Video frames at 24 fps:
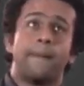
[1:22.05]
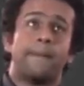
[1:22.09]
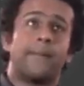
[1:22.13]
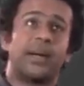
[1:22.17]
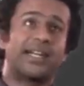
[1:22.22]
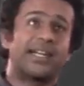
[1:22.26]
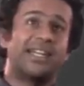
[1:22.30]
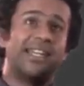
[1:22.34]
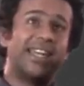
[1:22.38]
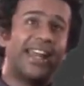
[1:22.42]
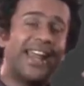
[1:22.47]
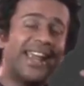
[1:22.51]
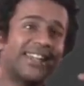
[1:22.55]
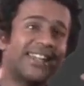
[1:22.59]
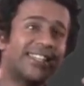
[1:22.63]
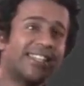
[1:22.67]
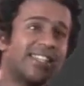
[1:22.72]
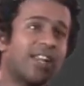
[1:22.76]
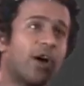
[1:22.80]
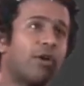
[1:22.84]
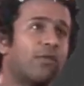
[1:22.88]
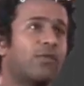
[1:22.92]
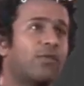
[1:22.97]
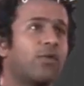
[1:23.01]
But let's
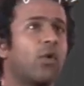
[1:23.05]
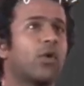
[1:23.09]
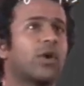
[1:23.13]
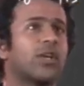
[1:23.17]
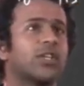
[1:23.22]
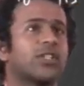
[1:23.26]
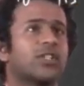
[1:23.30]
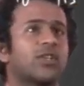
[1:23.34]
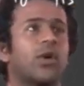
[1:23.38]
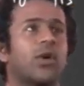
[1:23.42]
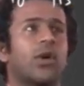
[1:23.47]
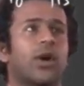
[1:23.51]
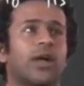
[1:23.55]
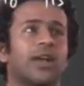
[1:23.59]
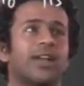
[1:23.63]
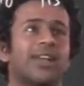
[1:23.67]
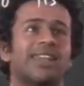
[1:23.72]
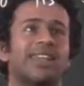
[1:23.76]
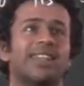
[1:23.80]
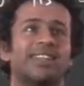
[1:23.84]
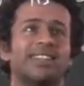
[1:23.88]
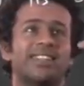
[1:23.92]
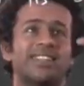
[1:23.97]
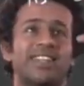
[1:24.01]
now focus on
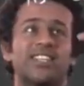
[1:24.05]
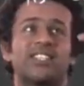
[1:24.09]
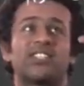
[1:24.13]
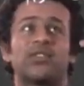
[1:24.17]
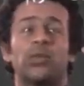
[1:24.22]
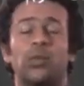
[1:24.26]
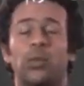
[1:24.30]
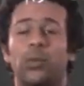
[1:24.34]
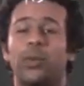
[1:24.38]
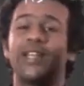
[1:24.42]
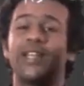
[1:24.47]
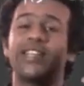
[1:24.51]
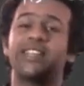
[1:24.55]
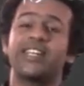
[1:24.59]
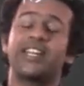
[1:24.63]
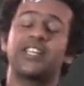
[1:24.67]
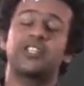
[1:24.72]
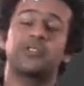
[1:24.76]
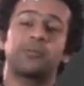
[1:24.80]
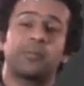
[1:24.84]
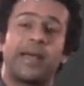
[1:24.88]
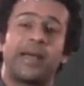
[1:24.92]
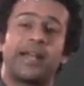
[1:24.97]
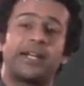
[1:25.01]
this with
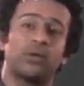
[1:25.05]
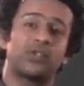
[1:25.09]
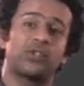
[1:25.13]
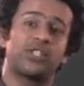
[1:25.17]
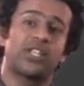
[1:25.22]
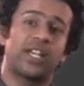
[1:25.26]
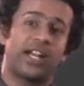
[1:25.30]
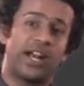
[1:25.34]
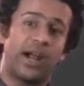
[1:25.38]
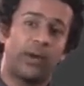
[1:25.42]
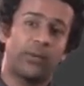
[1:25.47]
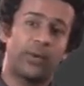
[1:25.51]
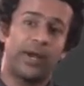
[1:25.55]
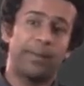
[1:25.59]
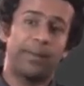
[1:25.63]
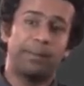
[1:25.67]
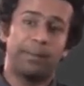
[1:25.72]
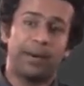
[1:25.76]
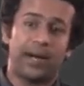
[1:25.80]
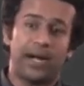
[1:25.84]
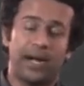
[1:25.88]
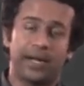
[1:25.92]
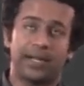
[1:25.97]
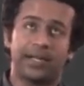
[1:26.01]
respect to surrounding
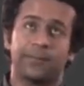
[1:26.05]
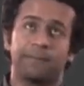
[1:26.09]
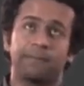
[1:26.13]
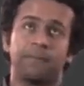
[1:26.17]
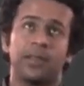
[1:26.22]
part.